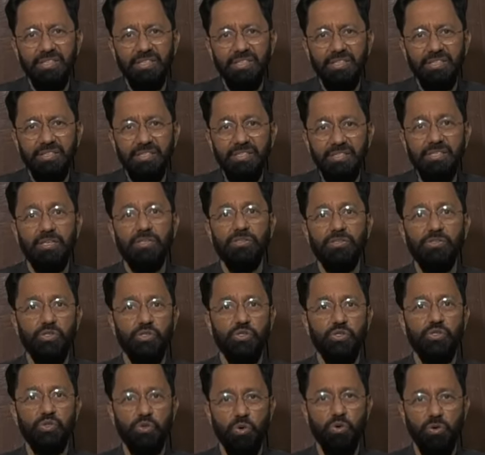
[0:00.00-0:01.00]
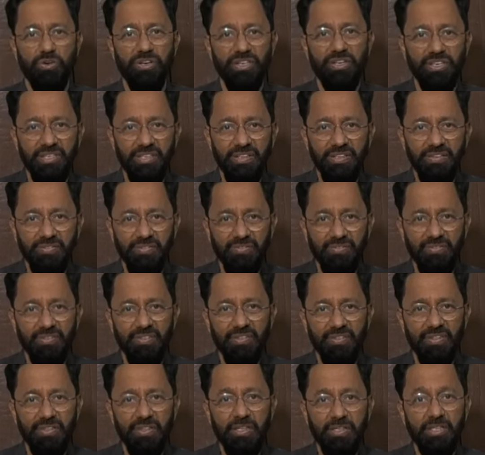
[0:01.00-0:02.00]
success story
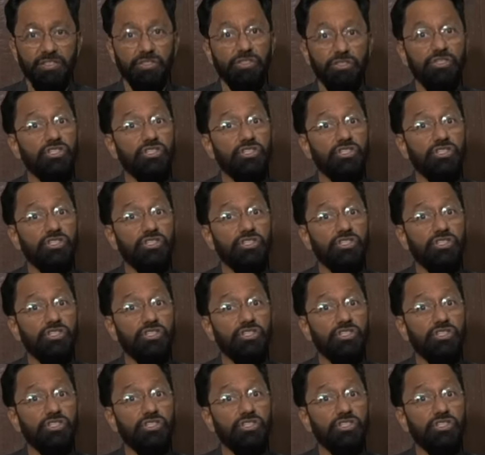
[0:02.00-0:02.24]
that